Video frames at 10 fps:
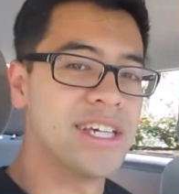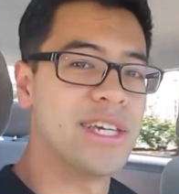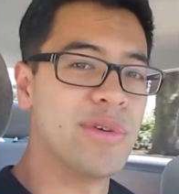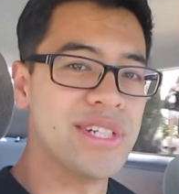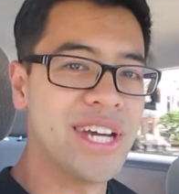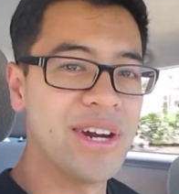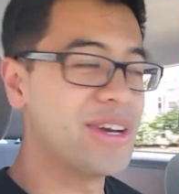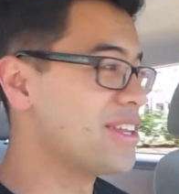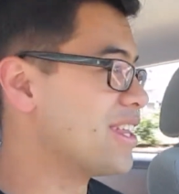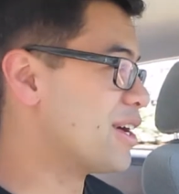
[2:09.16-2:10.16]
give a shout
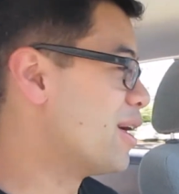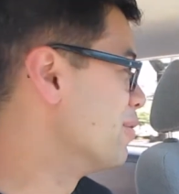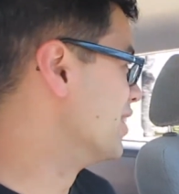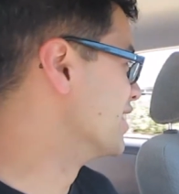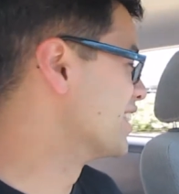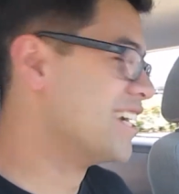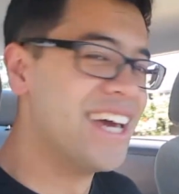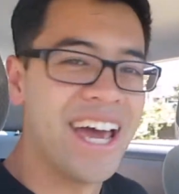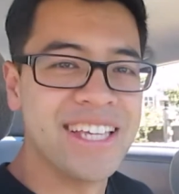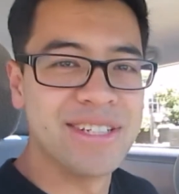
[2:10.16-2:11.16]
out in the comments.
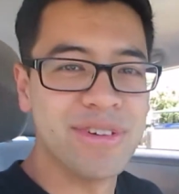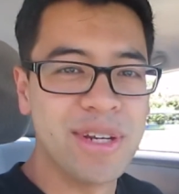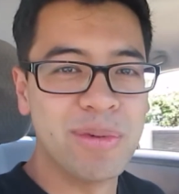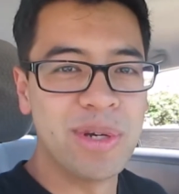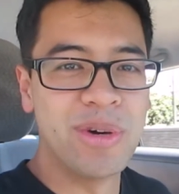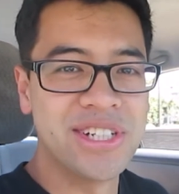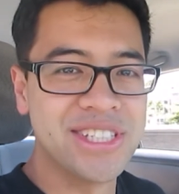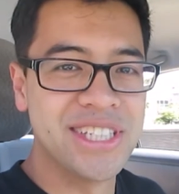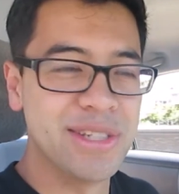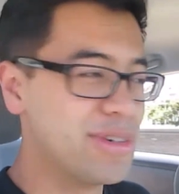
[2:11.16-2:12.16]
As if anybody watches
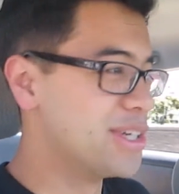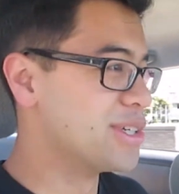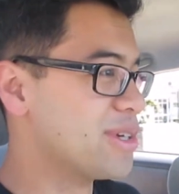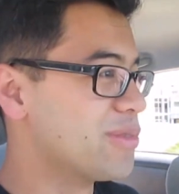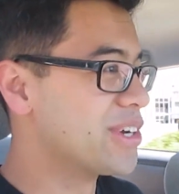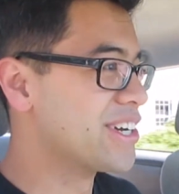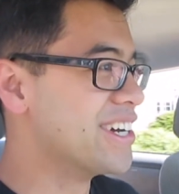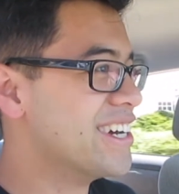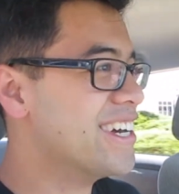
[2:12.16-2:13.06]
these videos, right Micah?